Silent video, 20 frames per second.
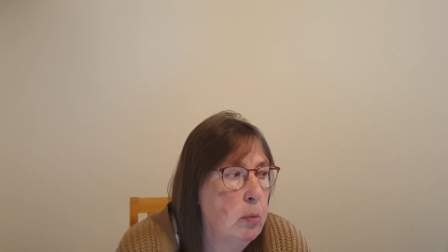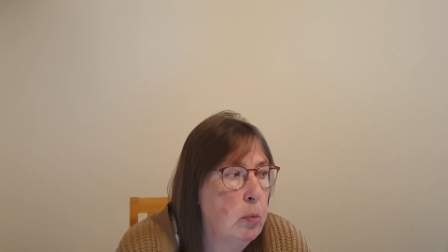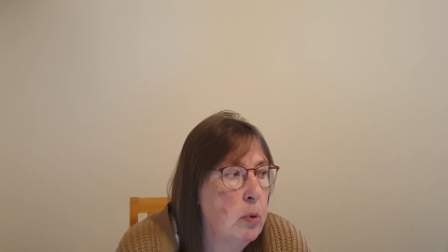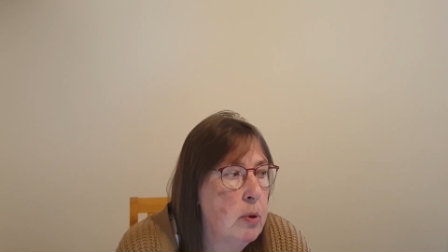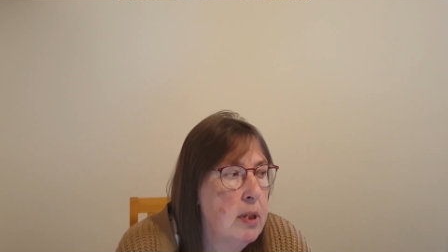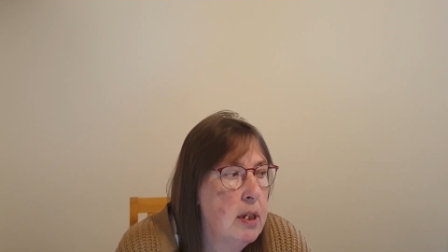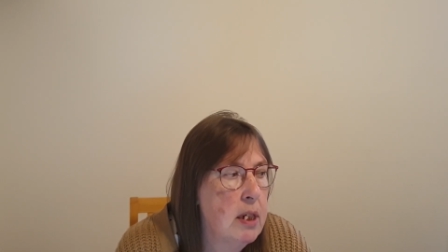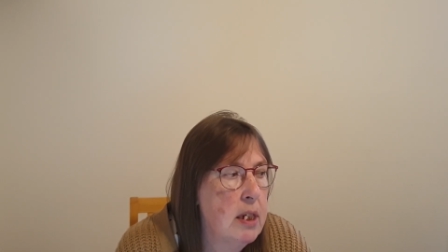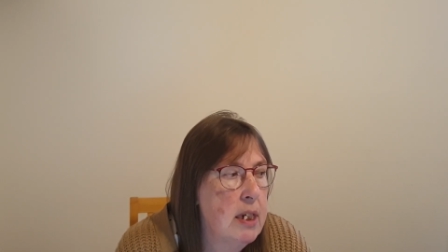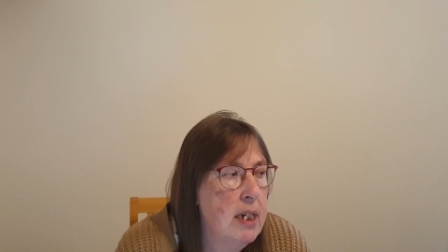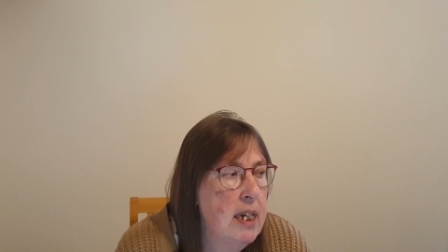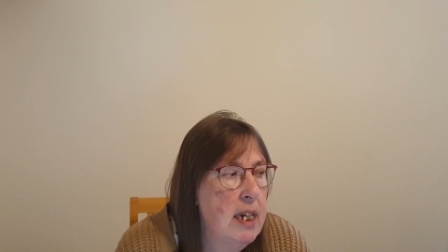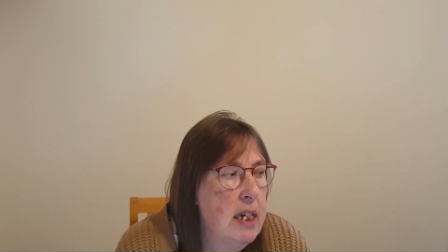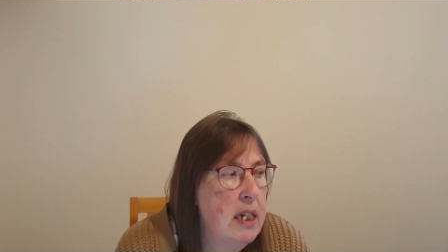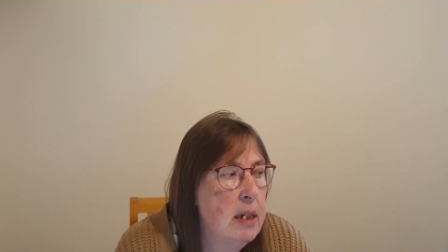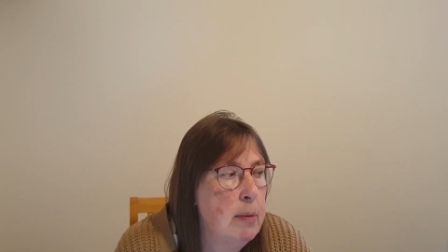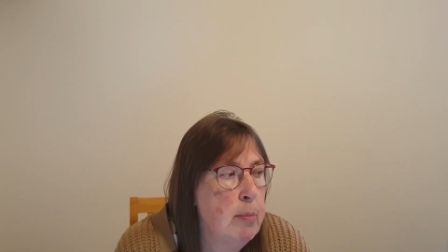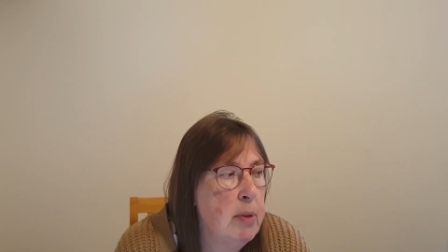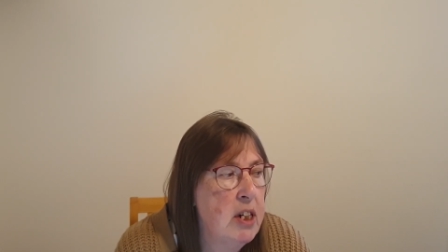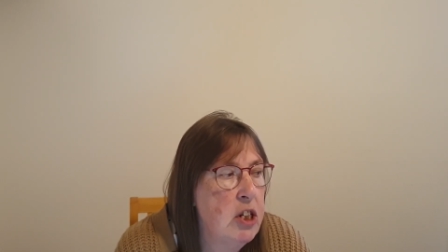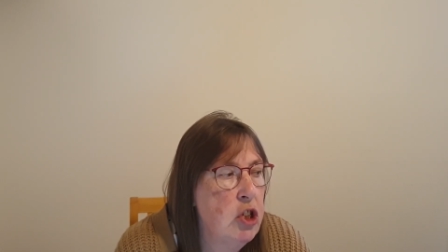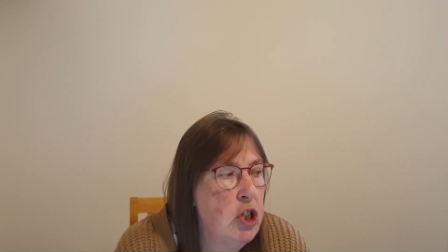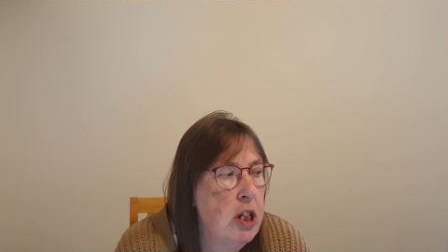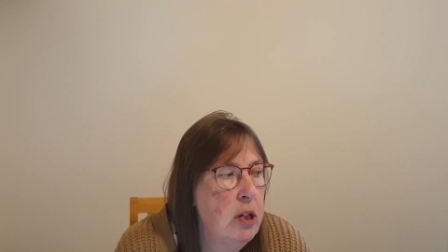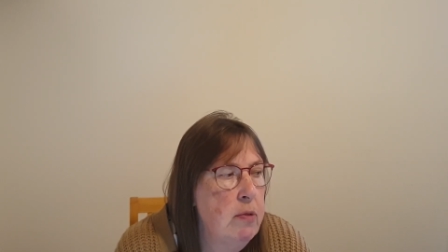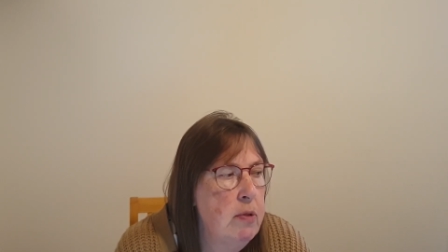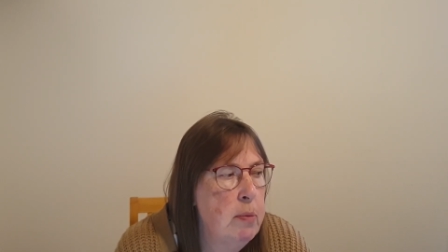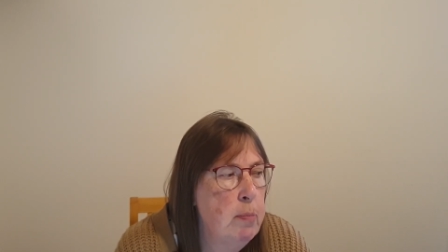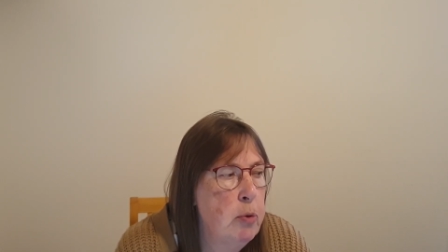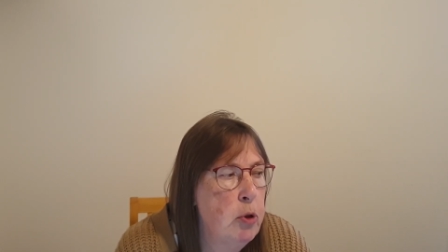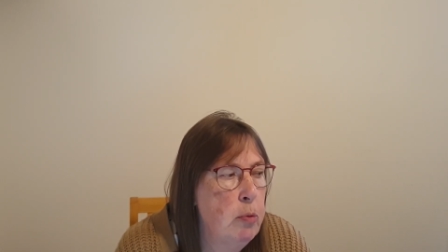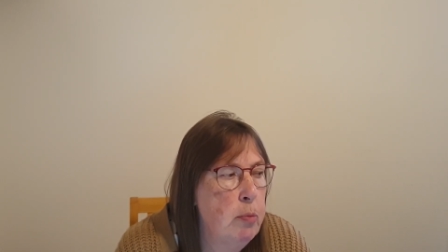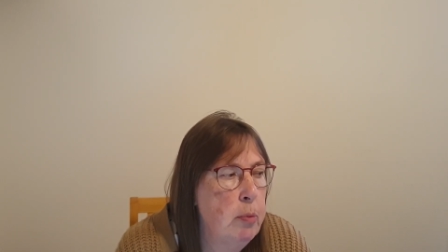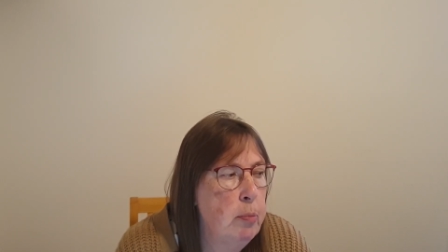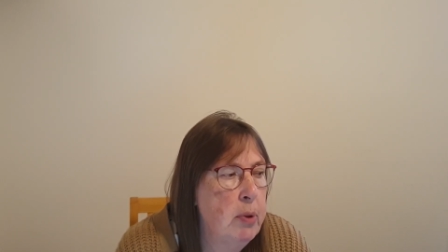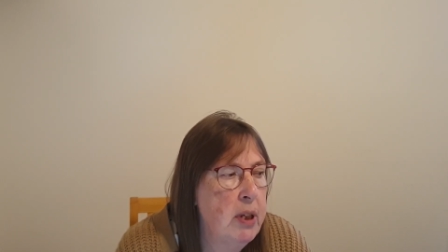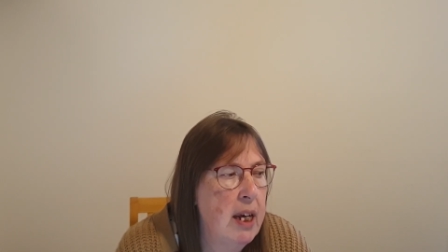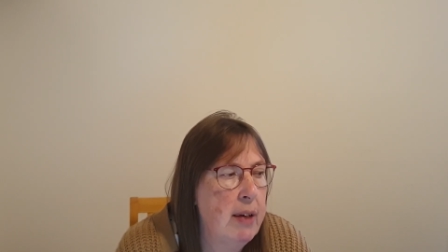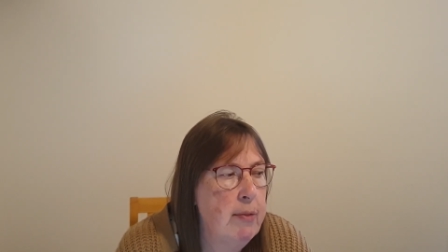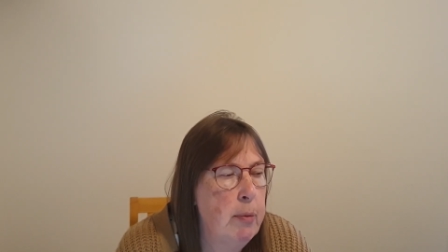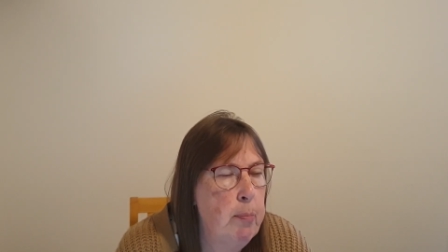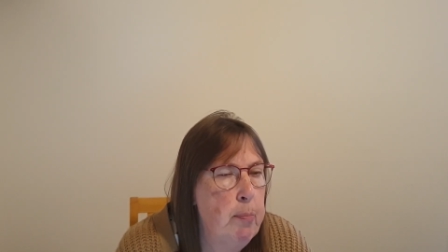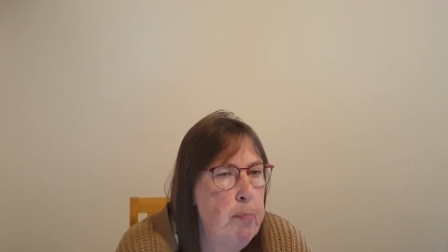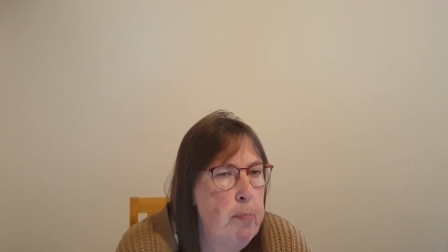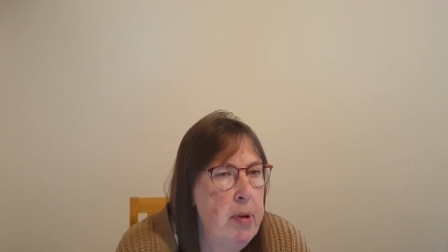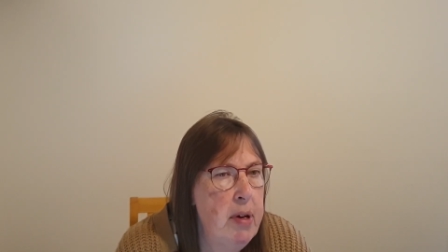will state, my shelves probably have a